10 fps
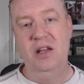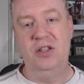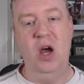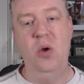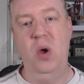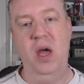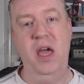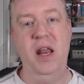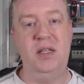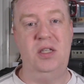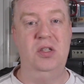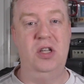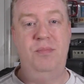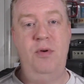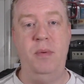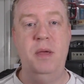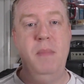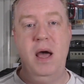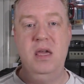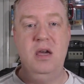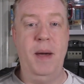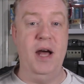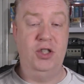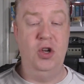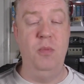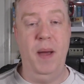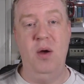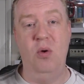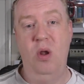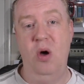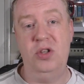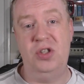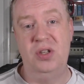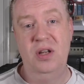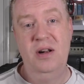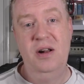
So in essence, I'd probably make about a £2 loss